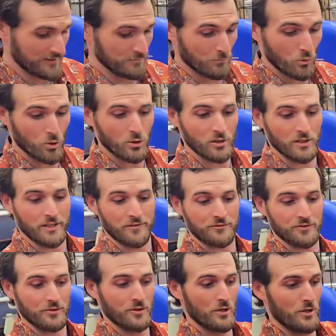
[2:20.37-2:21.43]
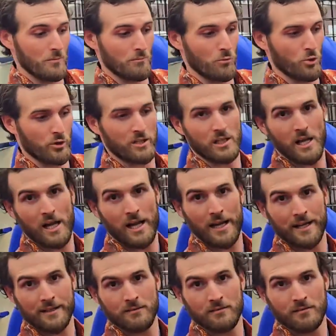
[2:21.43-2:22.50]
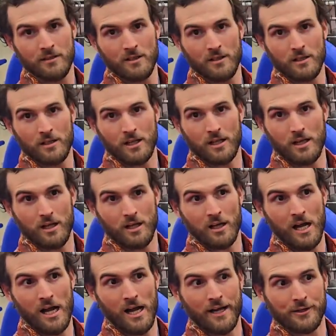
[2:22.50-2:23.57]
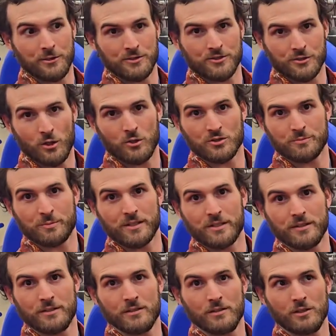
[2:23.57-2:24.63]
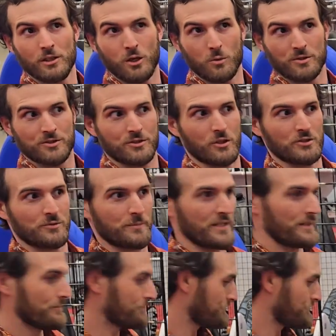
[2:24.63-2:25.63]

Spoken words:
Correct. More lift, more glide, higher stall speed, lower stall speed.